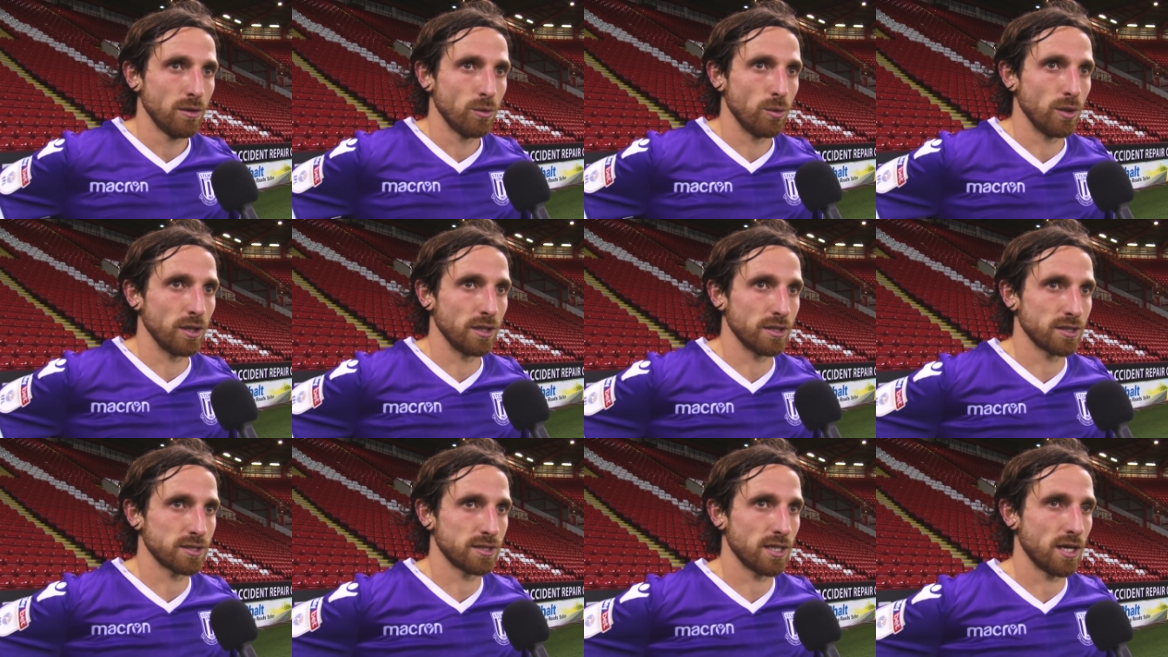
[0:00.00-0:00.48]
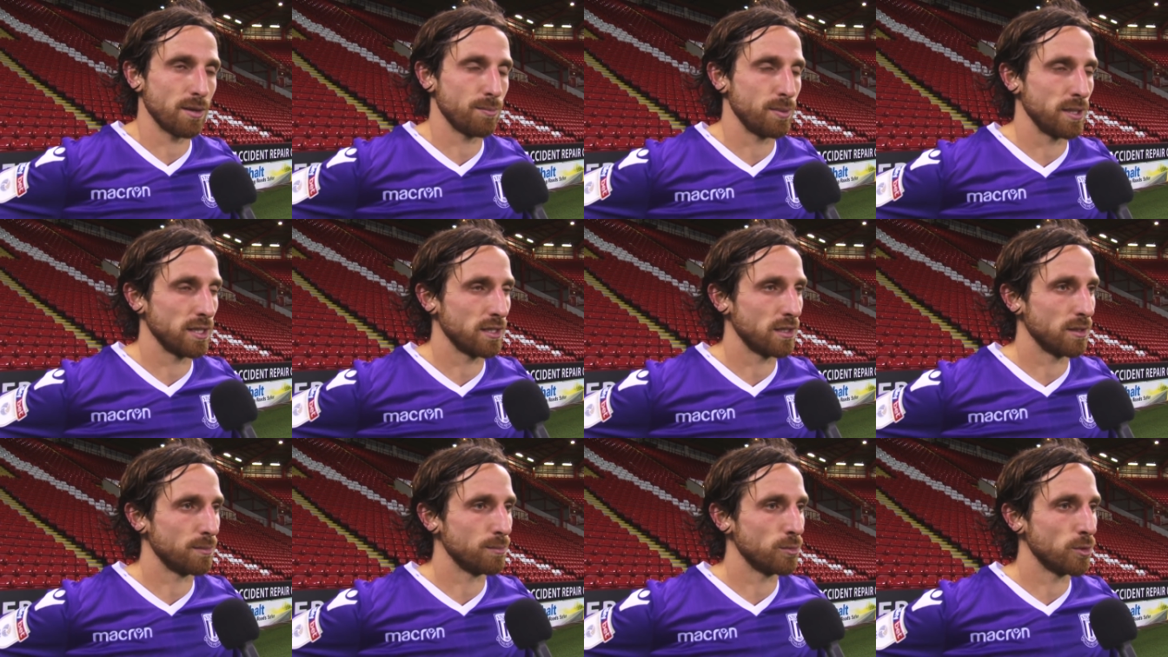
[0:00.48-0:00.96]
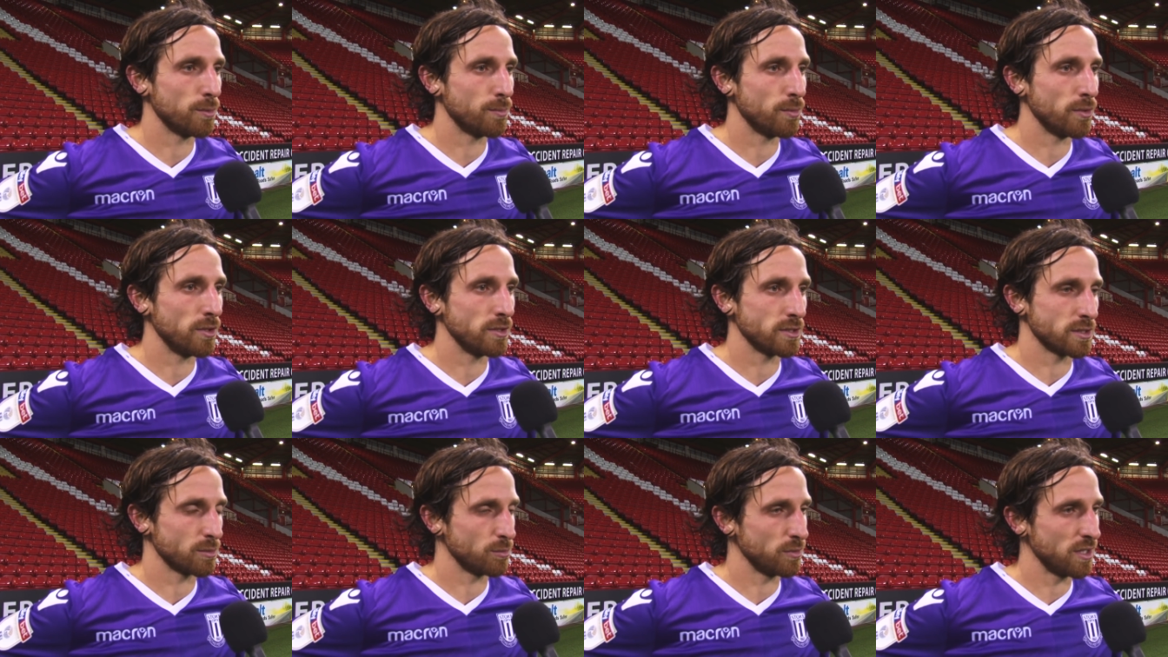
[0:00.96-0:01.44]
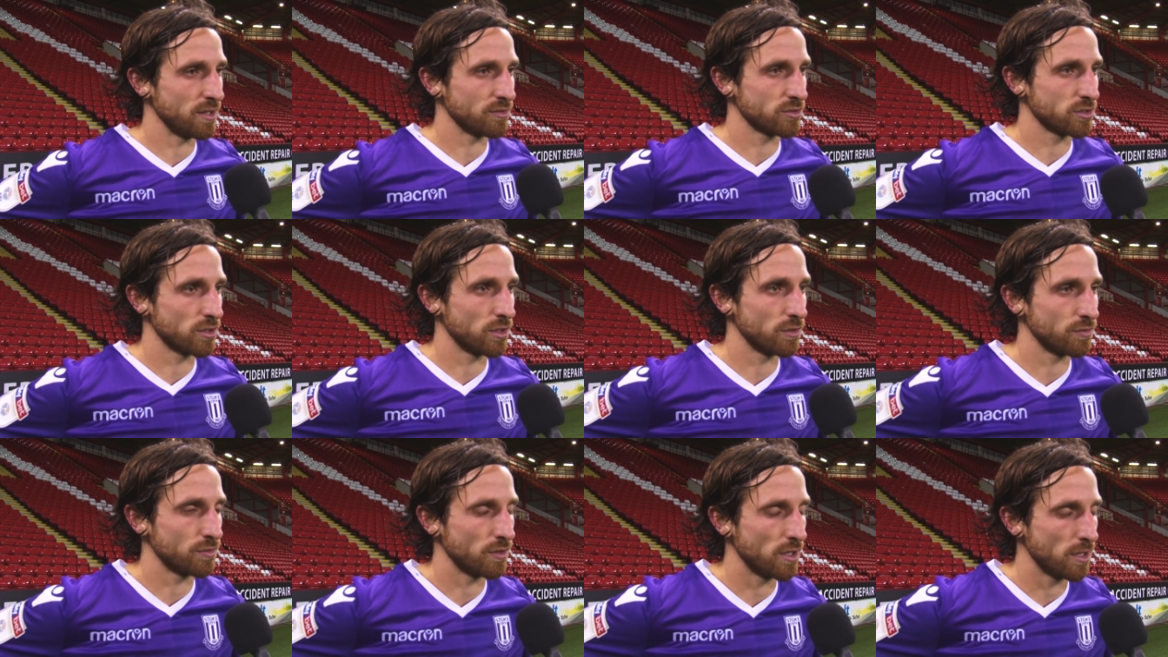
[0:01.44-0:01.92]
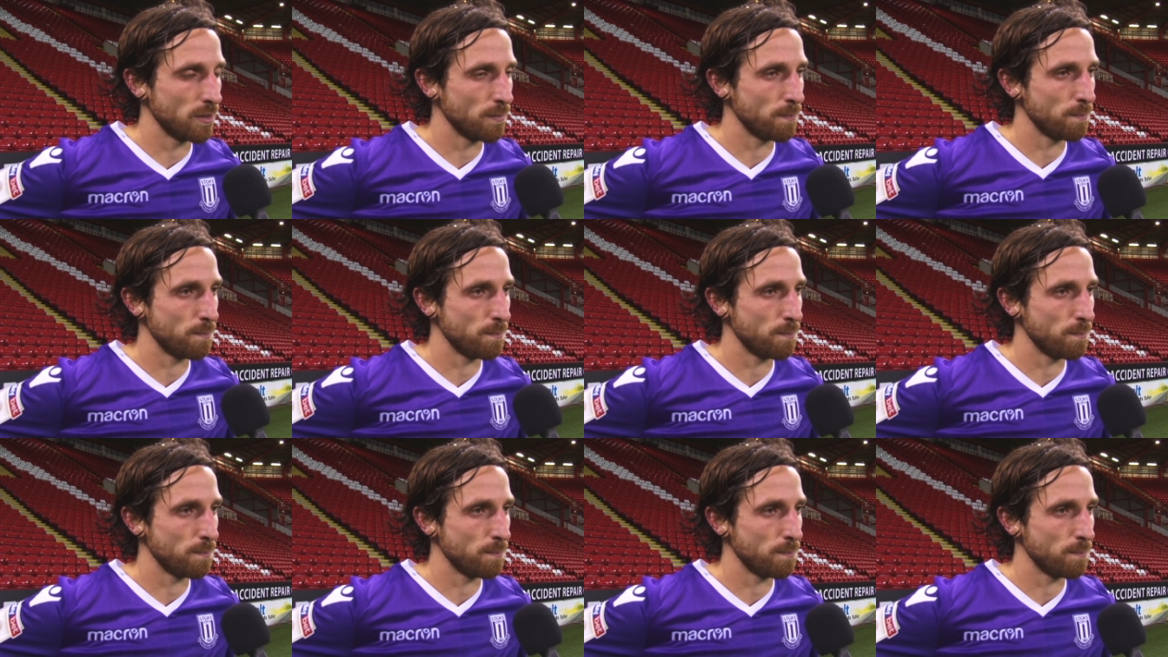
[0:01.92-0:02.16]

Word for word: we're going to start picking up more points than we have so far.